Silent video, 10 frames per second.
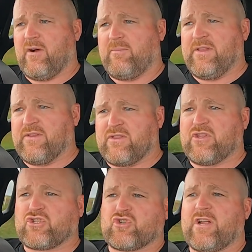I mean,
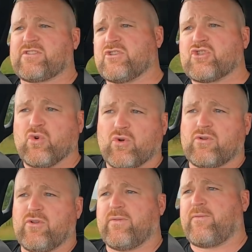the struts are
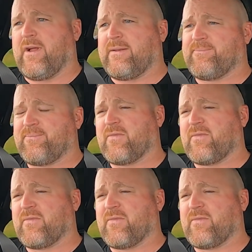shorter on the front.